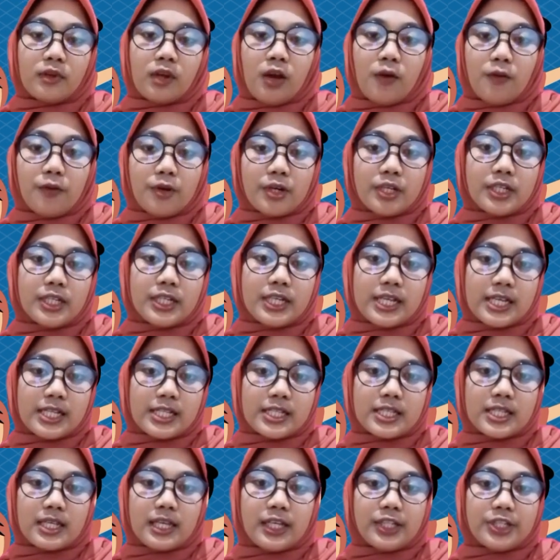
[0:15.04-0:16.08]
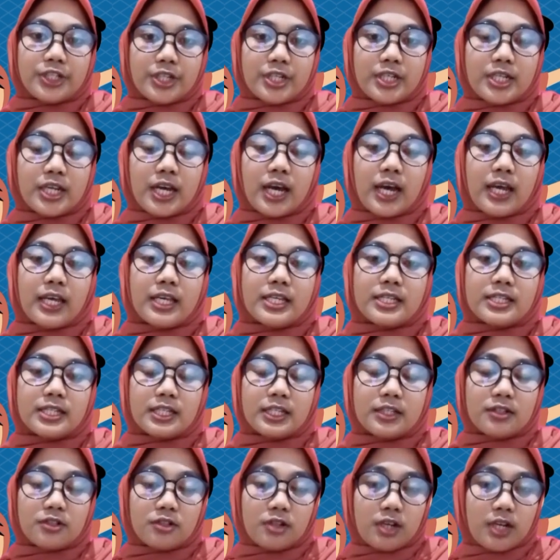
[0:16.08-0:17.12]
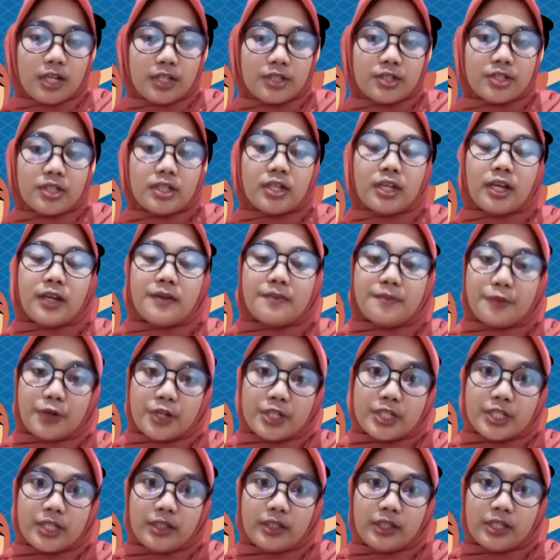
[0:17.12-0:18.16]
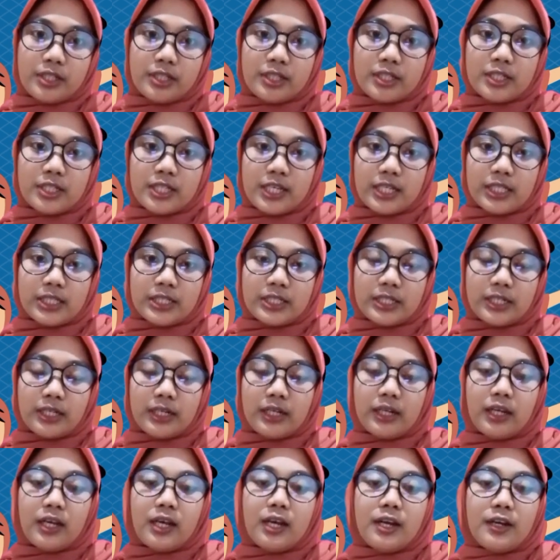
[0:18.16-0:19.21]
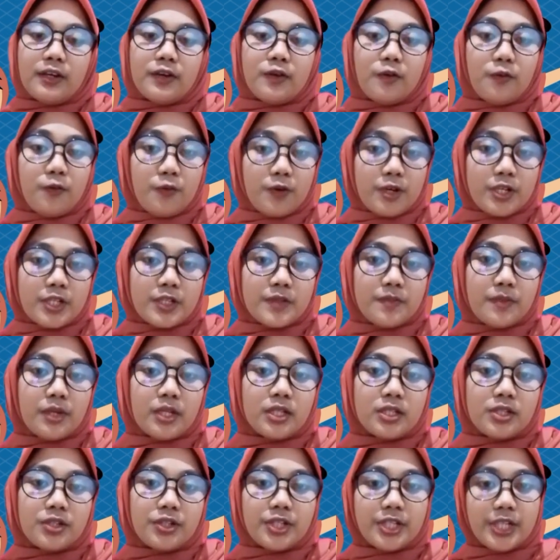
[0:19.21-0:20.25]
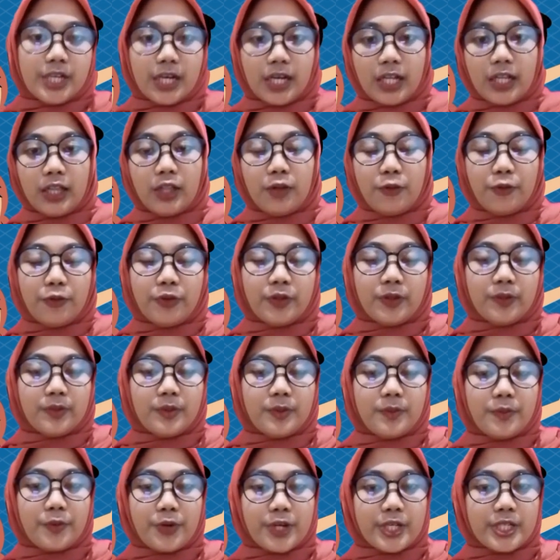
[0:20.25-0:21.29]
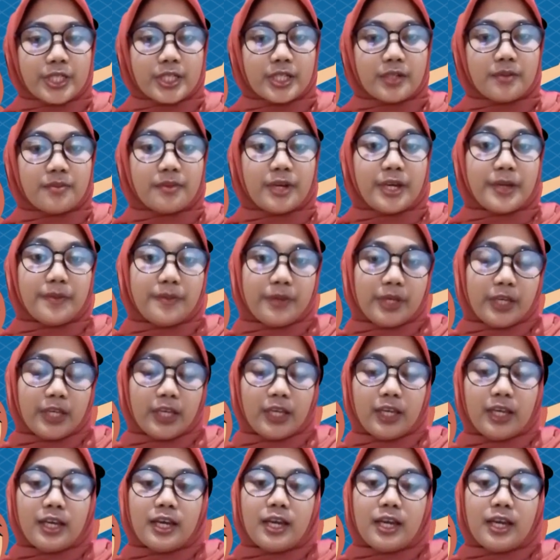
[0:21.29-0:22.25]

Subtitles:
For the next agenda is introduction and presentation session. The first material will be presented by me.